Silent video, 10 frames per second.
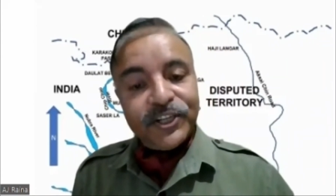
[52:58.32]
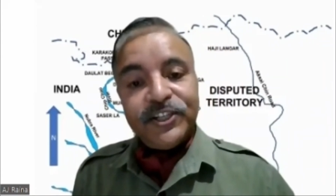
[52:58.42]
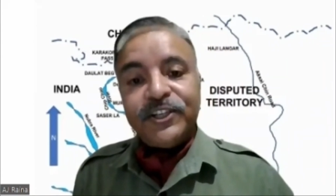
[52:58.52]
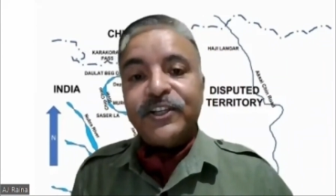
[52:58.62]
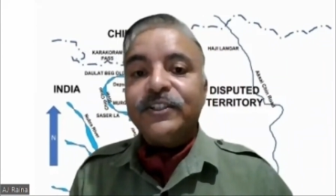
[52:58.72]

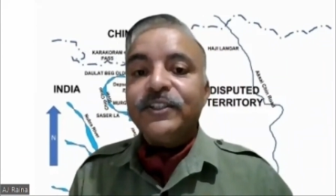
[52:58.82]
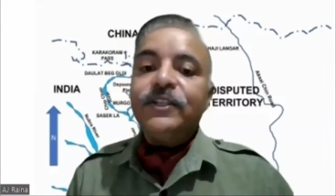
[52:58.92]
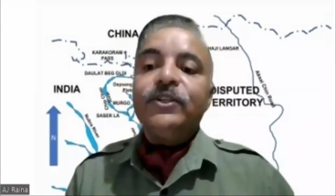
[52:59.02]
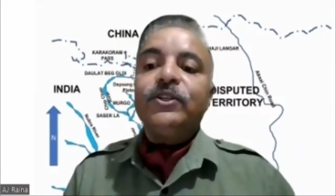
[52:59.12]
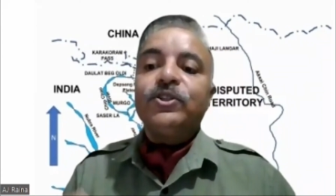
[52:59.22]
military leader,
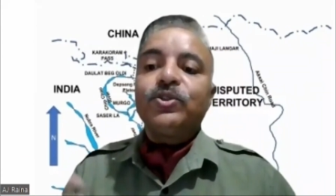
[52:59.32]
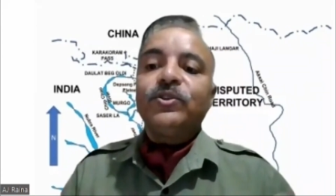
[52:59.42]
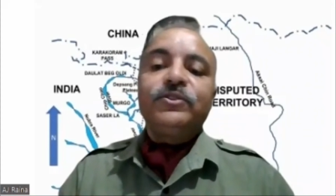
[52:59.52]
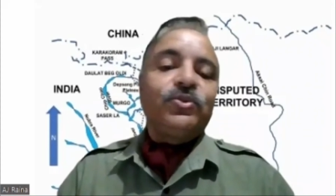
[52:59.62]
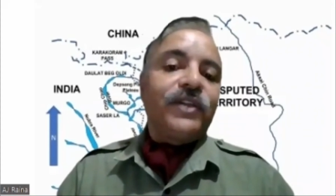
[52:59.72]

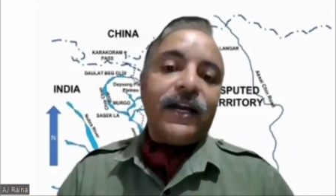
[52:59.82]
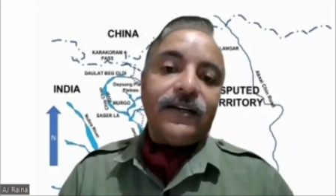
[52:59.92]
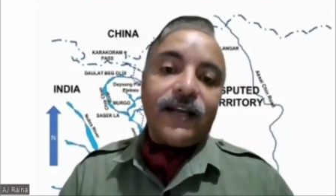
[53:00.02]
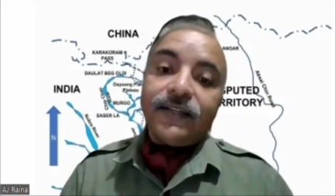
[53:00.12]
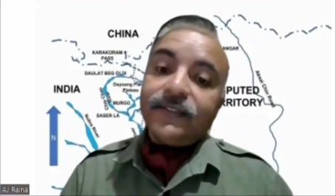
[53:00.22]
should
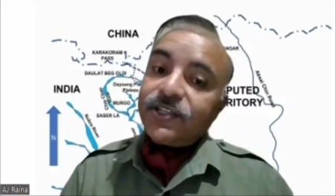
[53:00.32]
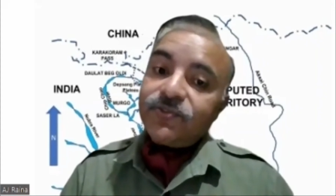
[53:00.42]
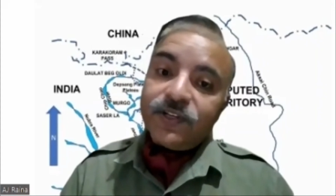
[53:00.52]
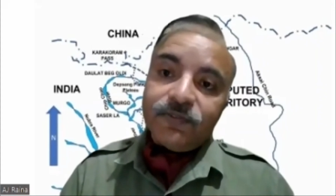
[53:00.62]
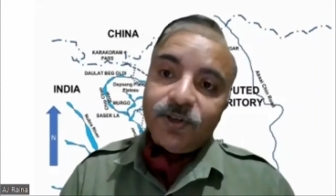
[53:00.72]
head, and
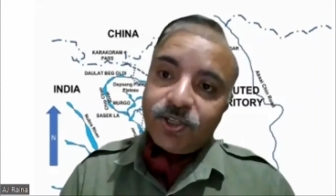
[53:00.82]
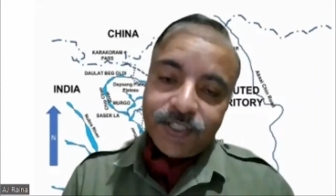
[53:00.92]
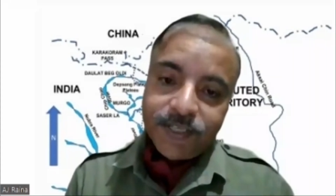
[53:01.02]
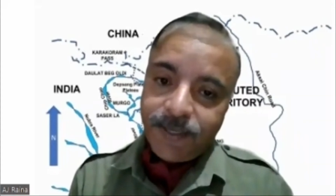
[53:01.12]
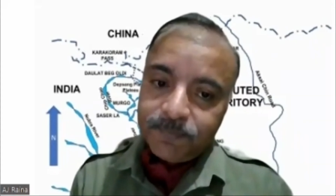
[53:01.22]
that's where we
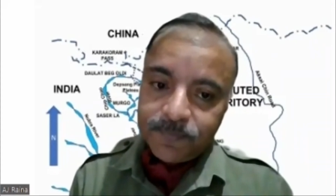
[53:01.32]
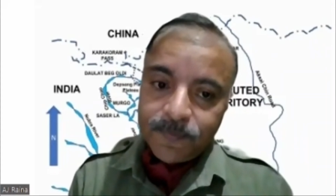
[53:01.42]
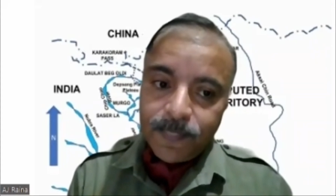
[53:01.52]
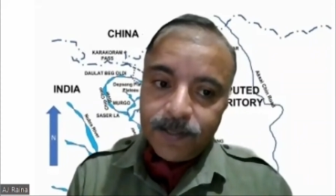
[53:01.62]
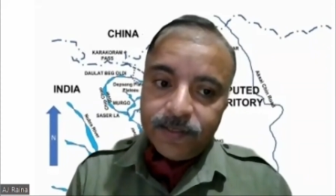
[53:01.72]
lost the game.
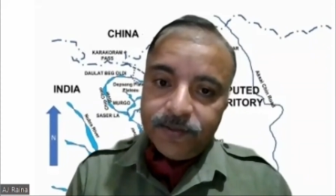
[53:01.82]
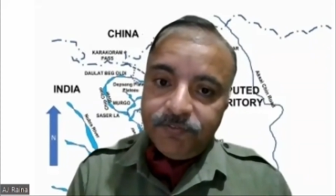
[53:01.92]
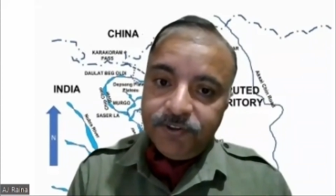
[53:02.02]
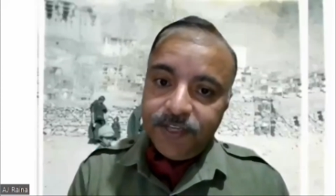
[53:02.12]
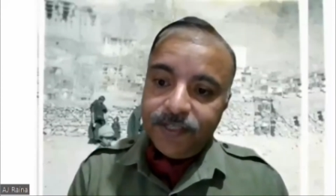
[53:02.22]

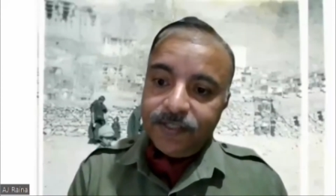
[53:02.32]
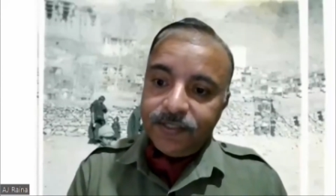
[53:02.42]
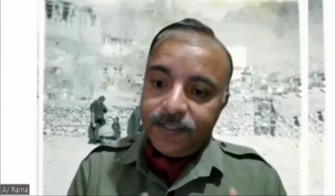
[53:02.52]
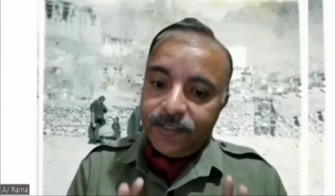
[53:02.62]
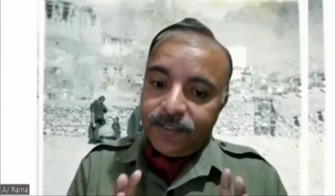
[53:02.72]

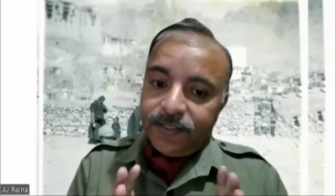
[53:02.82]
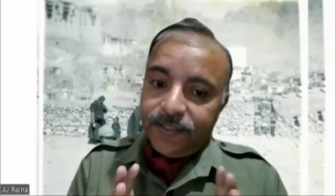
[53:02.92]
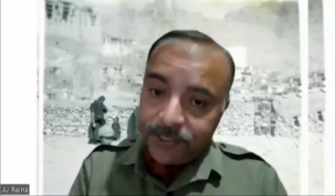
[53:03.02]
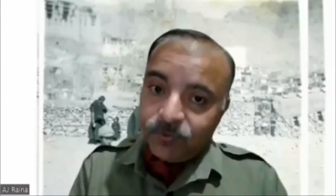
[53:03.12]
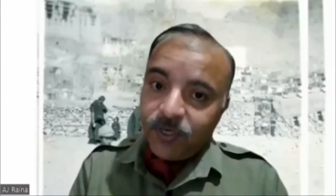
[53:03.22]
We
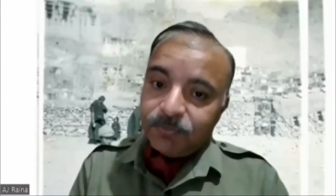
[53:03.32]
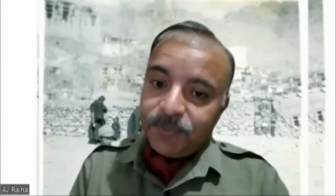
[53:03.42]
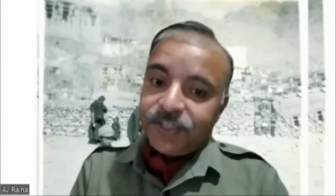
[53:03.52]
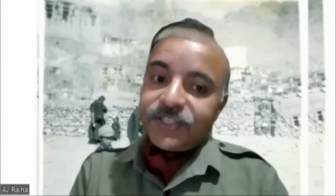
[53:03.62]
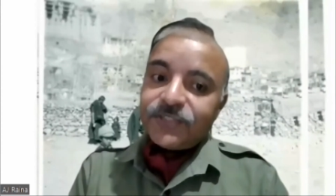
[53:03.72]
did
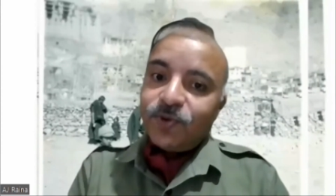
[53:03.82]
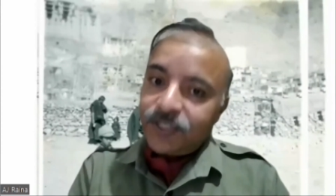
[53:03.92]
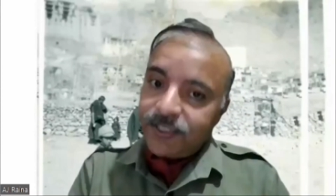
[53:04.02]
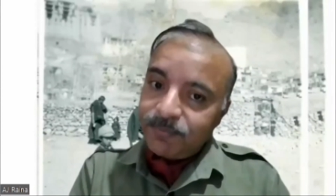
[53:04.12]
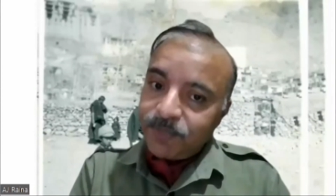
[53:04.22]
what Britishers
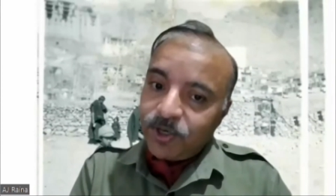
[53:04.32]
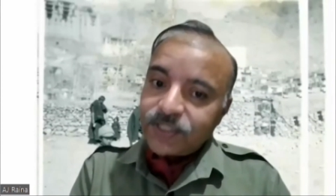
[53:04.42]
wanted,